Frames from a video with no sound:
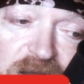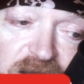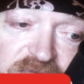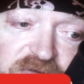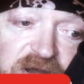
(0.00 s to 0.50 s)

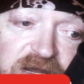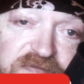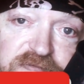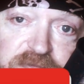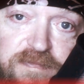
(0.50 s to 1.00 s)
High
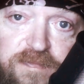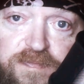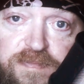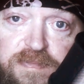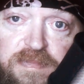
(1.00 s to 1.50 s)
five.
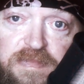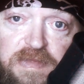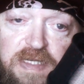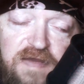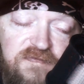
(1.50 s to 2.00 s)

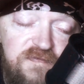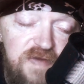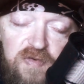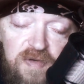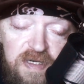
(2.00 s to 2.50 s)
If
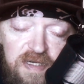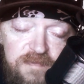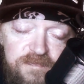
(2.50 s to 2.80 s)
you